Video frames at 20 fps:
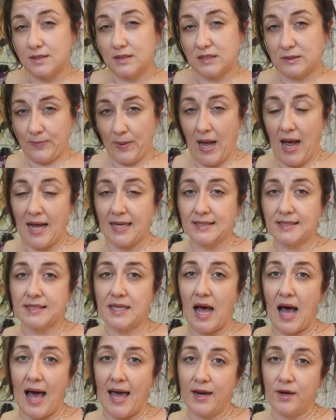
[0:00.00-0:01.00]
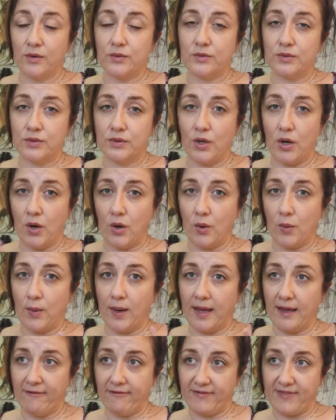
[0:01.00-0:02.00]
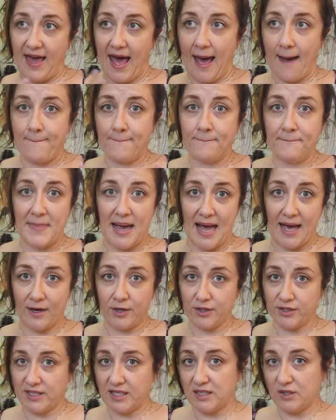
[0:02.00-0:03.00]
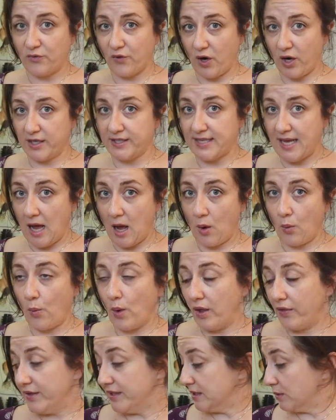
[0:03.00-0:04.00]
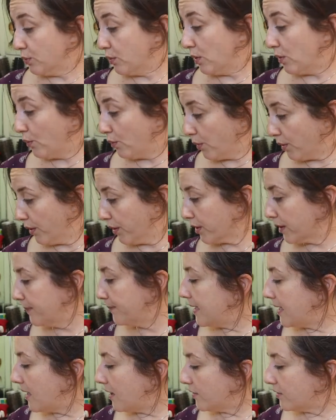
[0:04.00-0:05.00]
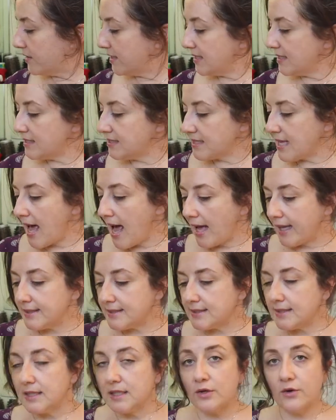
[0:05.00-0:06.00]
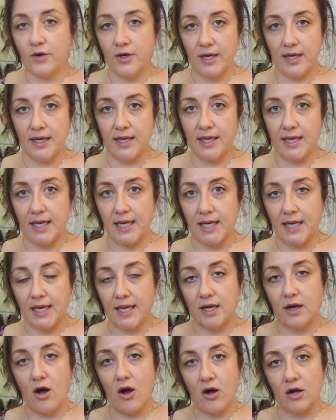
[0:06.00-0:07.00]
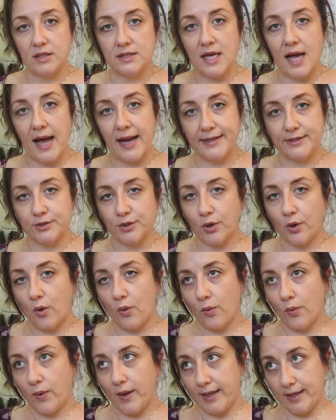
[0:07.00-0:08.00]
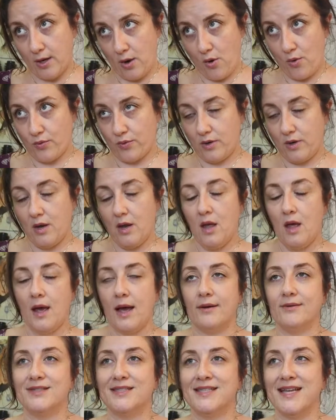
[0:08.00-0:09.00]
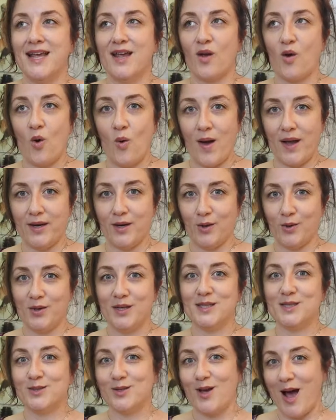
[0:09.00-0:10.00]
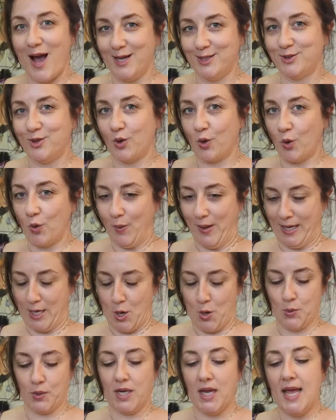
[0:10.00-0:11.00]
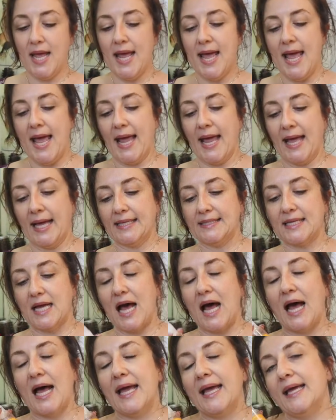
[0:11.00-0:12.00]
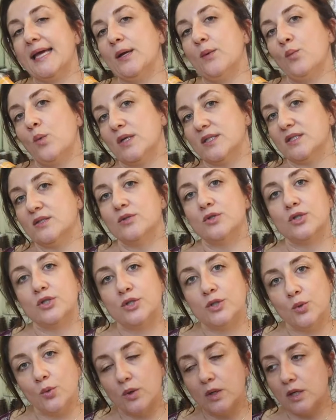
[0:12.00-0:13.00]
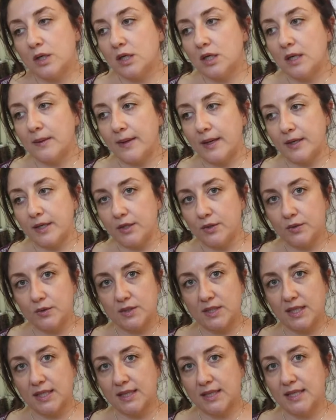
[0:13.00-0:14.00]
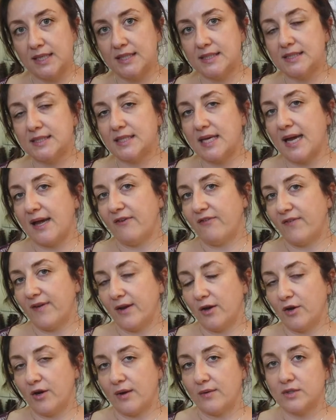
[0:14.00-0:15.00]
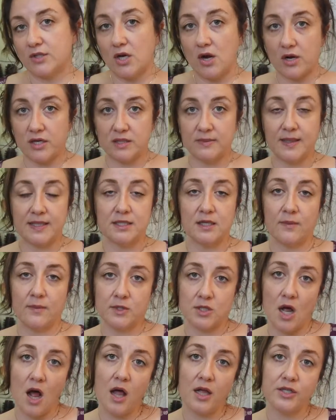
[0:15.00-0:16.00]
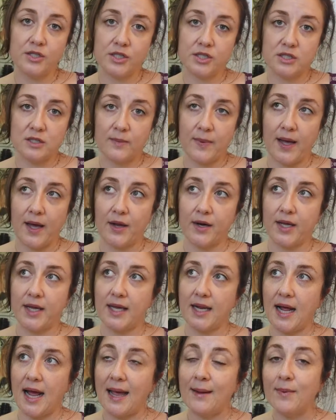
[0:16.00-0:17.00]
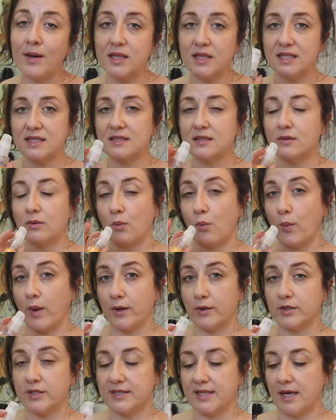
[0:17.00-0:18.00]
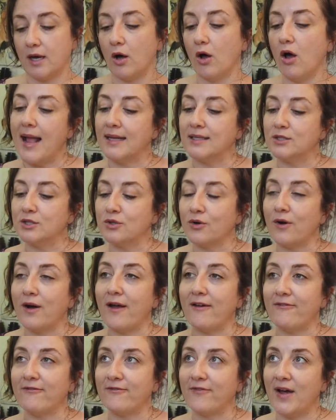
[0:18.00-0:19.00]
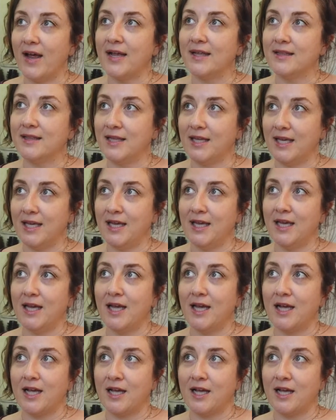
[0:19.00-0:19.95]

spots. I don't know if that matters as far as how well this will work. Now this has an ingredient in it called hydroquinone. I was saying quinone, it's hydroquinone. And I wasn't sure about using this. I figured I would talk to my dermatologist about it. I bought this in a winter sale. And so I finally